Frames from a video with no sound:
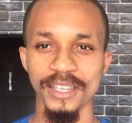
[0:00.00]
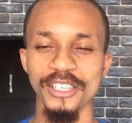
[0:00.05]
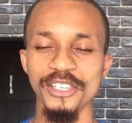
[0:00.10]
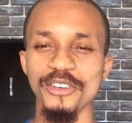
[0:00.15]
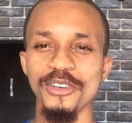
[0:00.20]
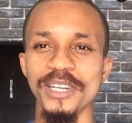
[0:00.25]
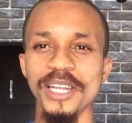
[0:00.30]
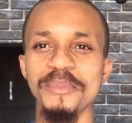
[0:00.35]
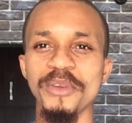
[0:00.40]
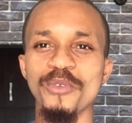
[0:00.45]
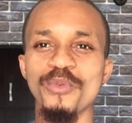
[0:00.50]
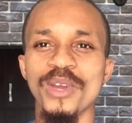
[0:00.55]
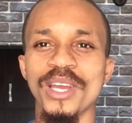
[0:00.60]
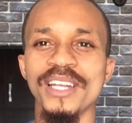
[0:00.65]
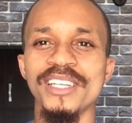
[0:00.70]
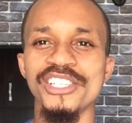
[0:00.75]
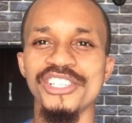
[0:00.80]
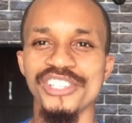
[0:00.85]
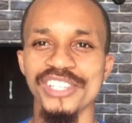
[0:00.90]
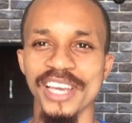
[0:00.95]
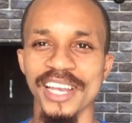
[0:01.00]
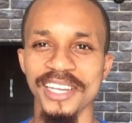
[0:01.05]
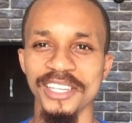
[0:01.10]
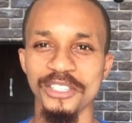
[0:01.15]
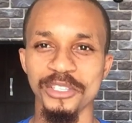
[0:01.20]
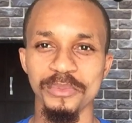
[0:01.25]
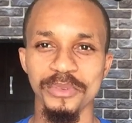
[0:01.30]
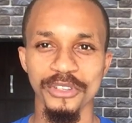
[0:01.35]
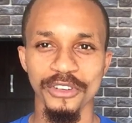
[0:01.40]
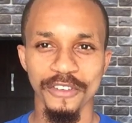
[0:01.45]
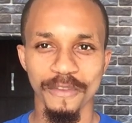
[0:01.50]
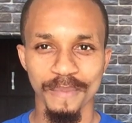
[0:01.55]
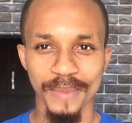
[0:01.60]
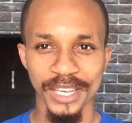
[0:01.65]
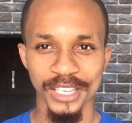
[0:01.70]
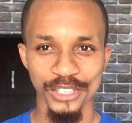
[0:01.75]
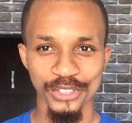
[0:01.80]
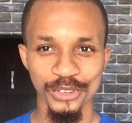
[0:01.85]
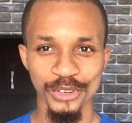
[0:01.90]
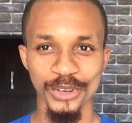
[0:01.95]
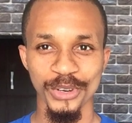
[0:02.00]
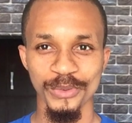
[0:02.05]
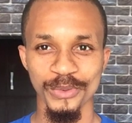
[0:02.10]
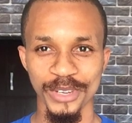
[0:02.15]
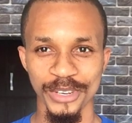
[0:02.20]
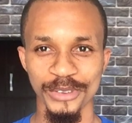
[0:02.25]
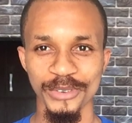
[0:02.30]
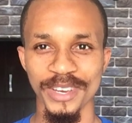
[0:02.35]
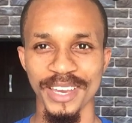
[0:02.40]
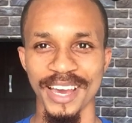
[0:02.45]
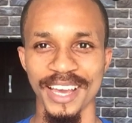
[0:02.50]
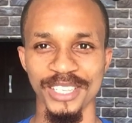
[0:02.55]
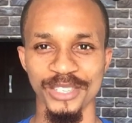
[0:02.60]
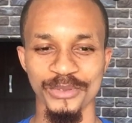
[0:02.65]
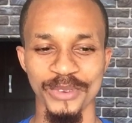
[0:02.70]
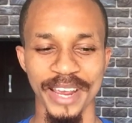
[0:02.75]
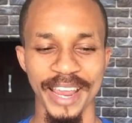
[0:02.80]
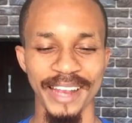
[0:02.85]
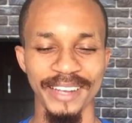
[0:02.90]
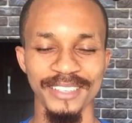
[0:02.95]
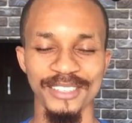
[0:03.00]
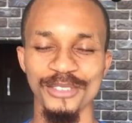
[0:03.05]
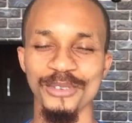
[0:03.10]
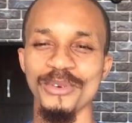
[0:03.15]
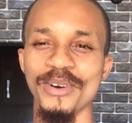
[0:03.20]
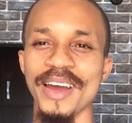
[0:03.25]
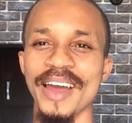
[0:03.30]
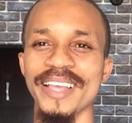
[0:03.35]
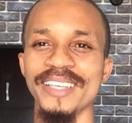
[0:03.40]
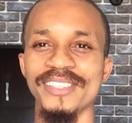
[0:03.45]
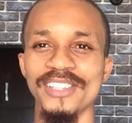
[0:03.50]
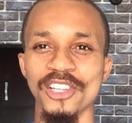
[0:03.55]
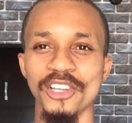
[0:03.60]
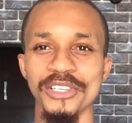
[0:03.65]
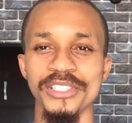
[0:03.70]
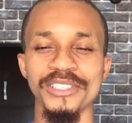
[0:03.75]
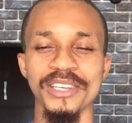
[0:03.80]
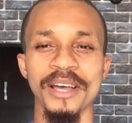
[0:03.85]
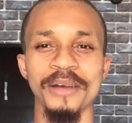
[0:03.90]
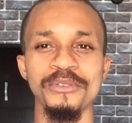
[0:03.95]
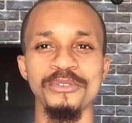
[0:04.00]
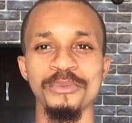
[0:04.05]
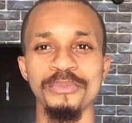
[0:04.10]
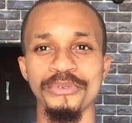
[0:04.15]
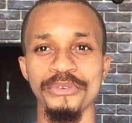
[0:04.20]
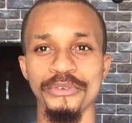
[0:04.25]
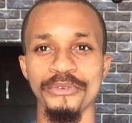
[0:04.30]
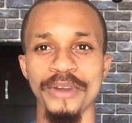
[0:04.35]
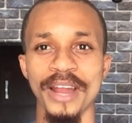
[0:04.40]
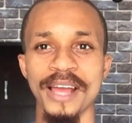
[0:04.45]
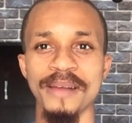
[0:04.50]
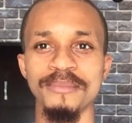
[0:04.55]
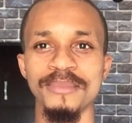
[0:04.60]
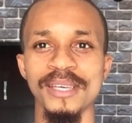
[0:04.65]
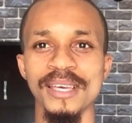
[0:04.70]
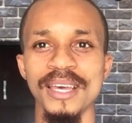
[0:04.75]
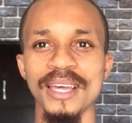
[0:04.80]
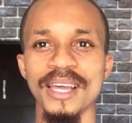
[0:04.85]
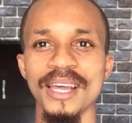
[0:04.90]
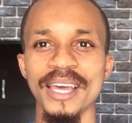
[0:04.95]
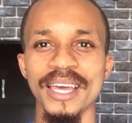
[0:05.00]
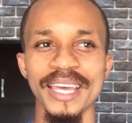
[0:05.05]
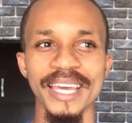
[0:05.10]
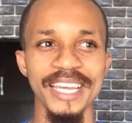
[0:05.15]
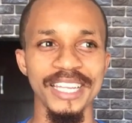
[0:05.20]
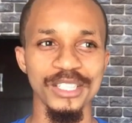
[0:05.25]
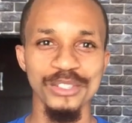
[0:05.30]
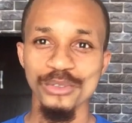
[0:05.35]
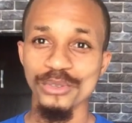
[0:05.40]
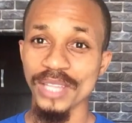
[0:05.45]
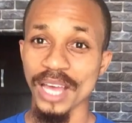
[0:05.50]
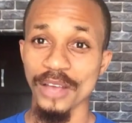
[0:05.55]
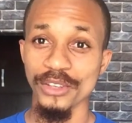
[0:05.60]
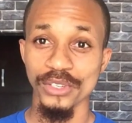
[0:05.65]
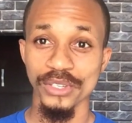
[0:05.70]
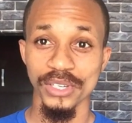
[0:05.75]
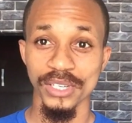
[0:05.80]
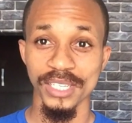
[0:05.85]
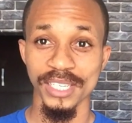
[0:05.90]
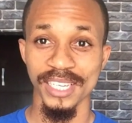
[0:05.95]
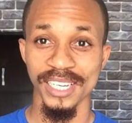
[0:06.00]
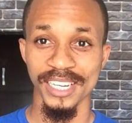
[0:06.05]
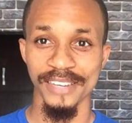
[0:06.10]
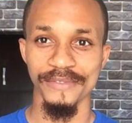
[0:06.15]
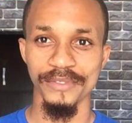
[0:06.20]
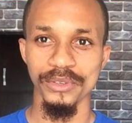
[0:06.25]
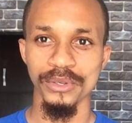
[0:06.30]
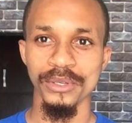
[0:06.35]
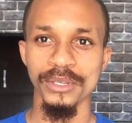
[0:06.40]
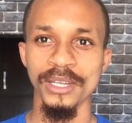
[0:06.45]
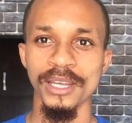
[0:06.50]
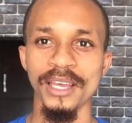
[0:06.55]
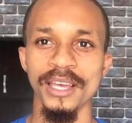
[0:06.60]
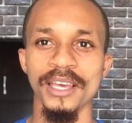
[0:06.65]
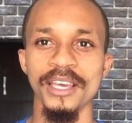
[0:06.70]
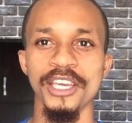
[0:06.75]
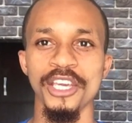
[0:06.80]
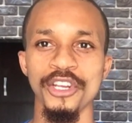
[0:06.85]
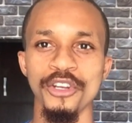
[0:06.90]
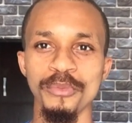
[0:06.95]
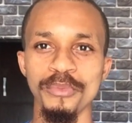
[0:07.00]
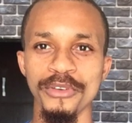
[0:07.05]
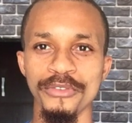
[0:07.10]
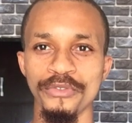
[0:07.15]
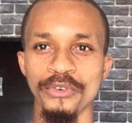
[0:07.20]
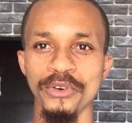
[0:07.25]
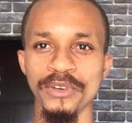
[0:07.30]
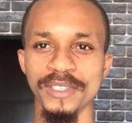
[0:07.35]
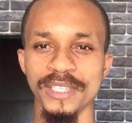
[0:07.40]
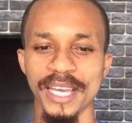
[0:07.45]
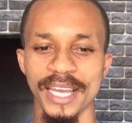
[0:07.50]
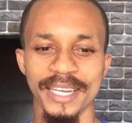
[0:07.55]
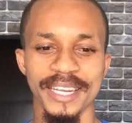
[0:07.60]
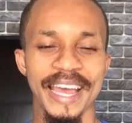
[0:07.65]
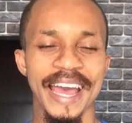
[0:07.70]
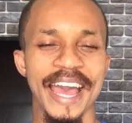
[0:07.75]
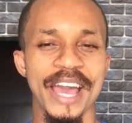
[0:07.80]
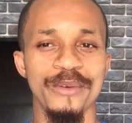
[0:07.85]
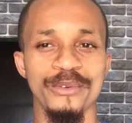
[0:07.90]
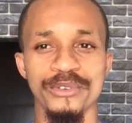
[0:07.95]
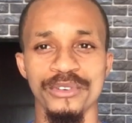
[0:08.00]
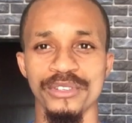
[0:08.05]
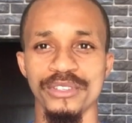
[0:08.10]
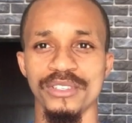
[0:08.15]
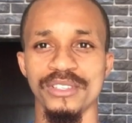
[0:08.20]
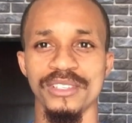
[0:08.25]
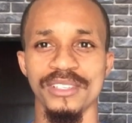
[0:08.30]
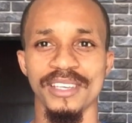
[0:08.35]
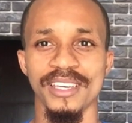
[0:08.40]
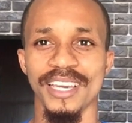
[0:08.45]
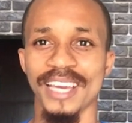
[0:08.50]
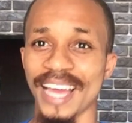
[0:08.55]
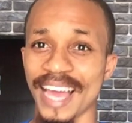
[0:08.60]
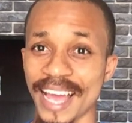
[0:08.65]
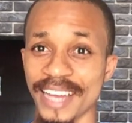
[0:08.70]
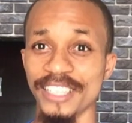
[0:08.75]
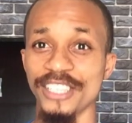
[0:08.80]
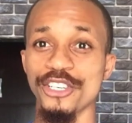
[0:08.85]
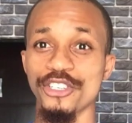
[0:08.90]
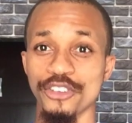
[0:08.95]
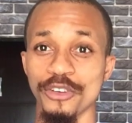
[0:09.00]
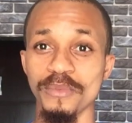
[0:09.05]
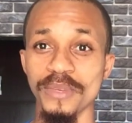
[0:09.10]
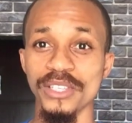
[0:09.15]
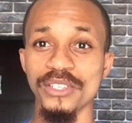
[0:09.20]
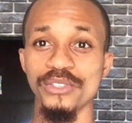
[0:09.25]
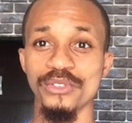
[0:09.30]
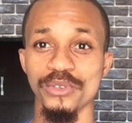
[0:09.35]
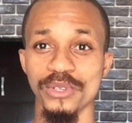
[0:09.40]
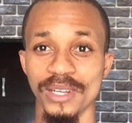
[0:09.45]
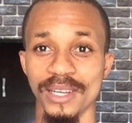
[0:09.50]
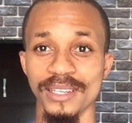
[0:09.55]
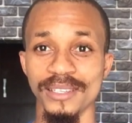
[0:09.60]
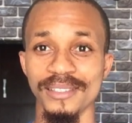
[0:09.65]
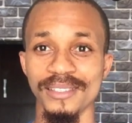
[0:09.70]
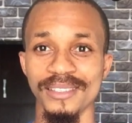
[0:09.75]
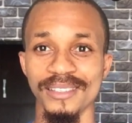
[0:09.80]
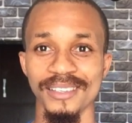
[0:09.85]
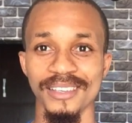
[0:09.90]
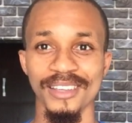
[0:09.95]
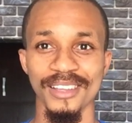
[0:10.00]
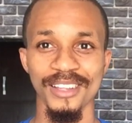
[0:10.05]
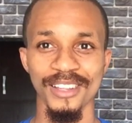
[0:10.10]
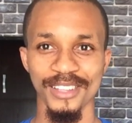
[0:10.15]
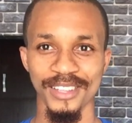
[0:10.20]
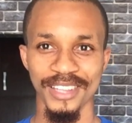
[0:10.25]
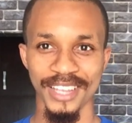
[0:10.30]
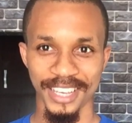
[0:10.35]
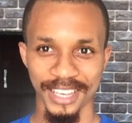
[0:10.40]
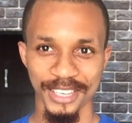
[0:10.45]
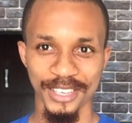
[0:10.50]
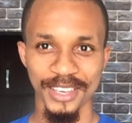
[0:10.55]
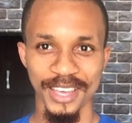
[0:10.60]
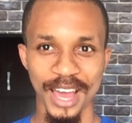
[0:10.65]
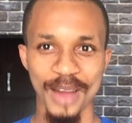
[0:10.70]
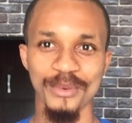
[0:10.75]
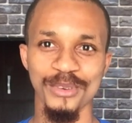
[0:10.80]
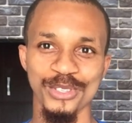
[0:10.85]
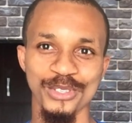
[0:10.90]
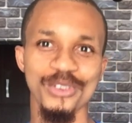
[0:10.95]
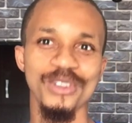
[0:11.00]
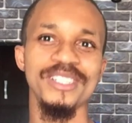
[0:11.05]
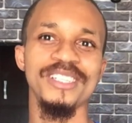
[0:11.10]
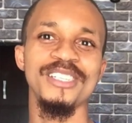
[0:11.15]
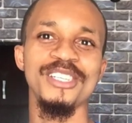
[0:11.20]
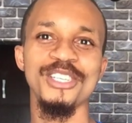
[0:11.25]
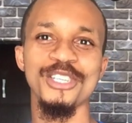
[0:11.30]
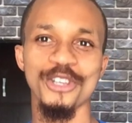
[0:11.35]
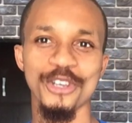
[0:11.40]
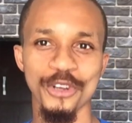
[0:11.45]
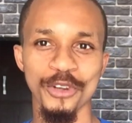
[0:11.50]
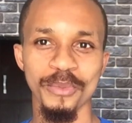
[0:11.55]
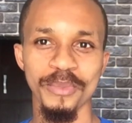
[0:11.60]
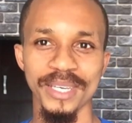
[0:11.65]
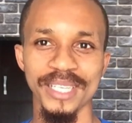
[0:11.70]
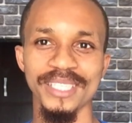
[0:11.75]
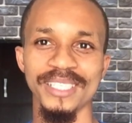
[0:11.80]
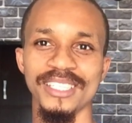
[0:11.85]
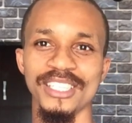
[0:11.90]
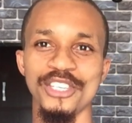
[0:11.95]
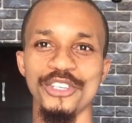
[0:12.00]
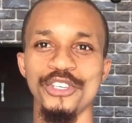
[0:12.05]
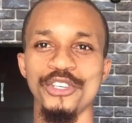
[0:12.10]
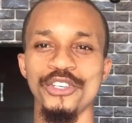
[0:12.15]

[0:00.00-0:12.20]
you know let me quickly share a little bit of my story with you guys right so i learned how to program in 2011 you know before then i was an economics student like I was studying economics in the